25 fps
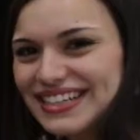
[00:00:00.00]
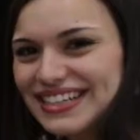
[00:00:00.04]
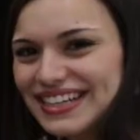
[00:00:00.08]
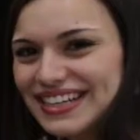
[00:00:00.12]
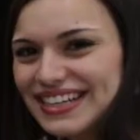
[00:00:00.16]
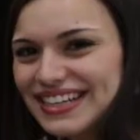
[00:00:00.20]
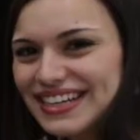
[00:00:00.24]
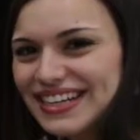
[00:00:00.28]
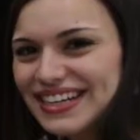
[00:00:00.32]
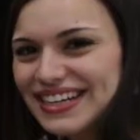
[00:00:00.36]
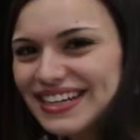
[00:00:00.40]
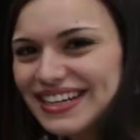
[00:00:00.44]

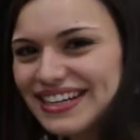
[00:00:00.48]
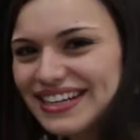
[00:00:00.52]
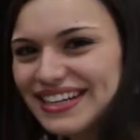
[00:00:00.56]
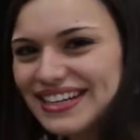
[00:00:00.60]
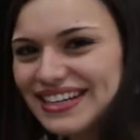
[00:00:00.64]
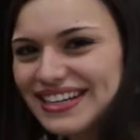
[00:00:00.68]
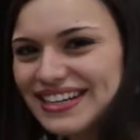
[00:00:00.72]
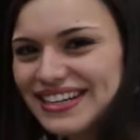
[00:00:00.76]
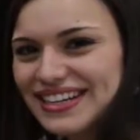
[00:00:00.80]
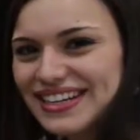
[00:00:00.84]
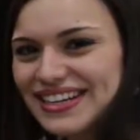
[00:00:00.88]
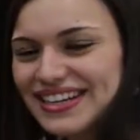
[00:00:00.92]

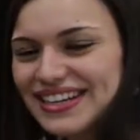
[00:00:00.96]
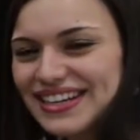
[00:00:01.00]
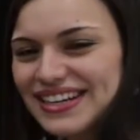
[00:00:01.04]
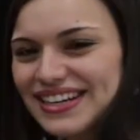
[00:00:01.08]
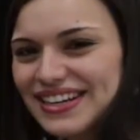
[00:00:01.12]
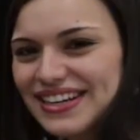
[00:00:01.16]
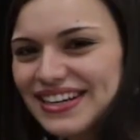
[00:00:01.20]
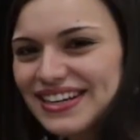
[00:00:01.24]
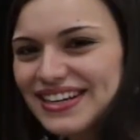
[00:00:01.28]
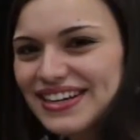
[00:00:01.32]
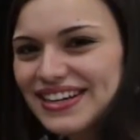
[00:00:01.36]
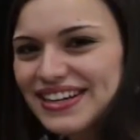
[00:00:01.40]

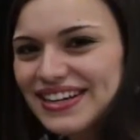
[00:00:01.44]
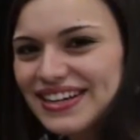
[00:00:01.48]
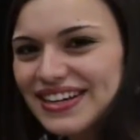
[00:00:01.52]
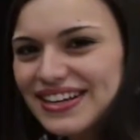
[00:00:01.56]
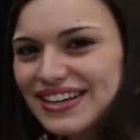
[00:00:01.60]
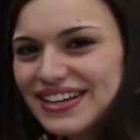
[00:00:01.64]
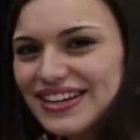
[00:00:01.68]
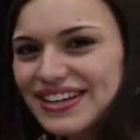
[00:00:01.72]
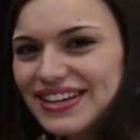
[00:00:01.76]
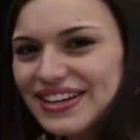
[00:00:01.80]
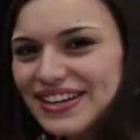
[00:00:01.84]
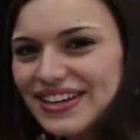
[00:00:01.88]

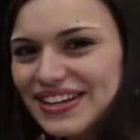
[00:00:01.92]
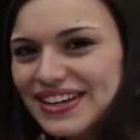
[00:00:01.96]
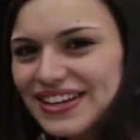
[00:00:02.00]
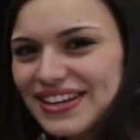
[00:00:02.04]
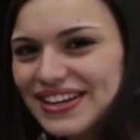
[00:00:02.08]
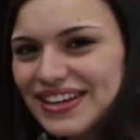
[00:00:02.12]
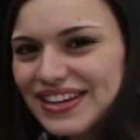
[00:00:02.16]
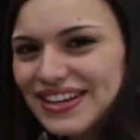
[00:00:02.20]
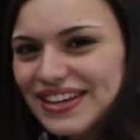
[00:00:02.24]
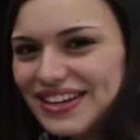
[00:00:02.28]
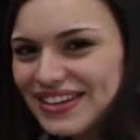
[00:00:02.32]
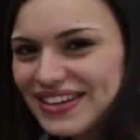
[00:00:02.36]

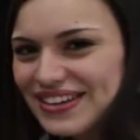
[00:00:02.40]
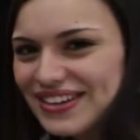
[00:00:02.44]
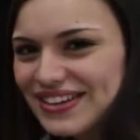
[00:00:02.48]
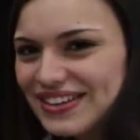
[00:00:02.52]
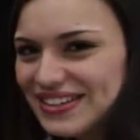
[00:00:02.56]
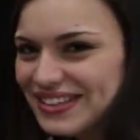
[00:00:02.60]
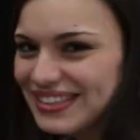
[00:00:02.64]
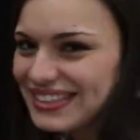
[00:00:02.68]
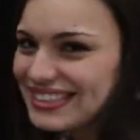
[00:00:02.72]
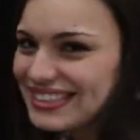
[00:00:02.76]
(not speaking)